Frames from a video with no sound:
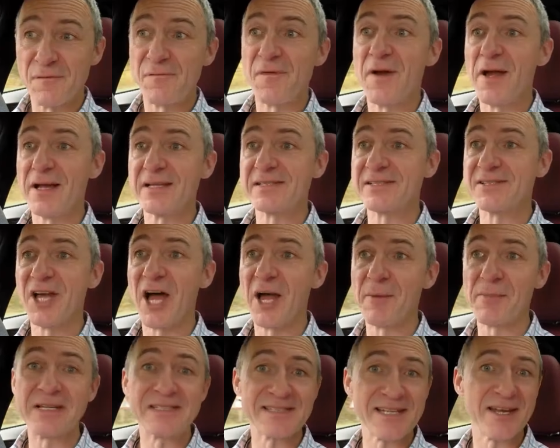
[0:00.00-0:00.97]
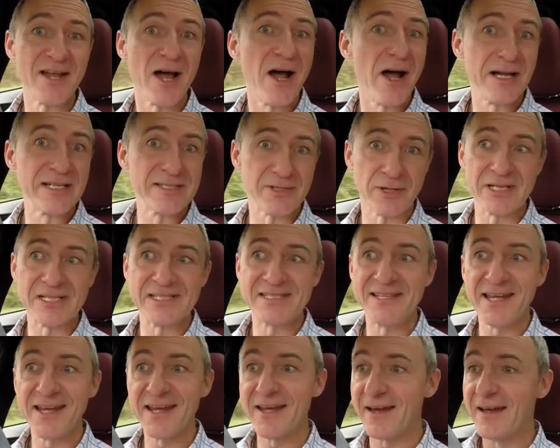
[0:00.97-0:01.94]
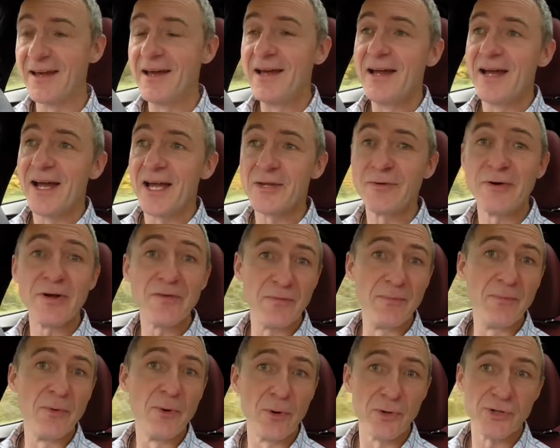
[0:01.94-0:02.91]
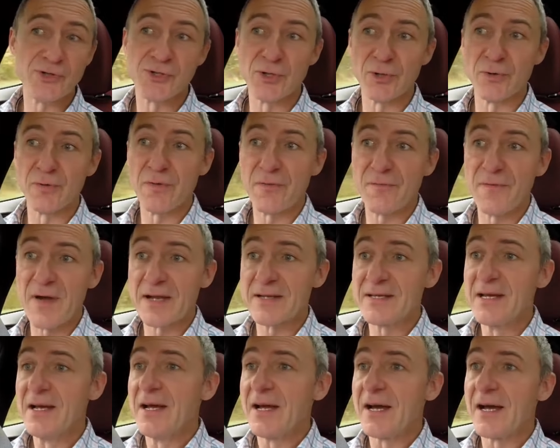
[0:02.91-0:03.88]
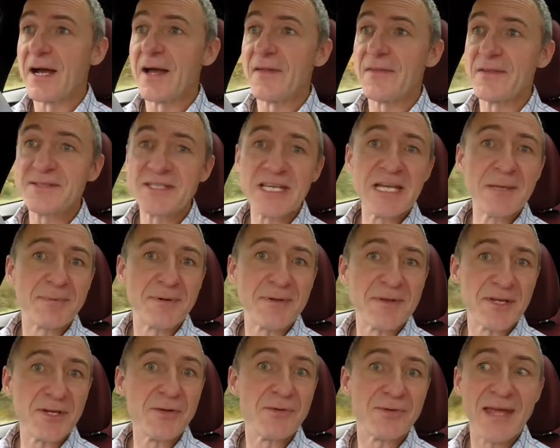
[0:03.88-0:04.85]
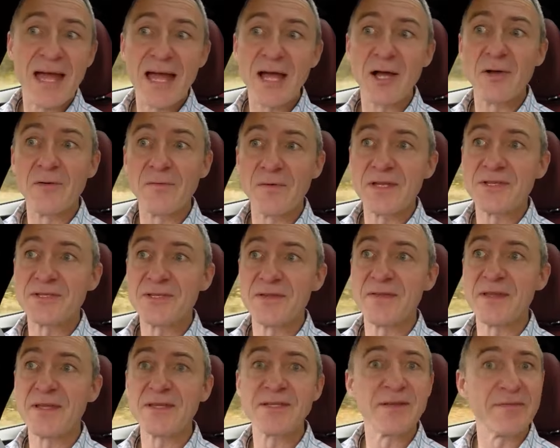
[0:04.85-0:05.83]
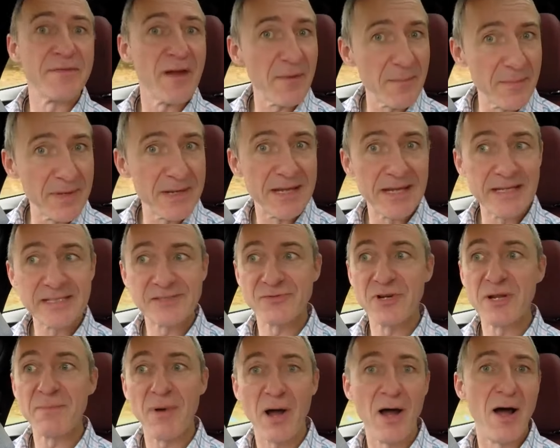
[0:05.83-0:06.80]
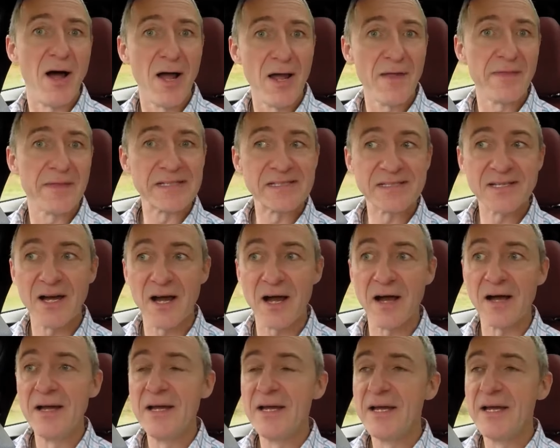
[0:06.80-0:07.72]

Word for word: first time you set eyes on a Stinger, and you're even more sure of the fact uh, the deeper you delve into the development history behind this car.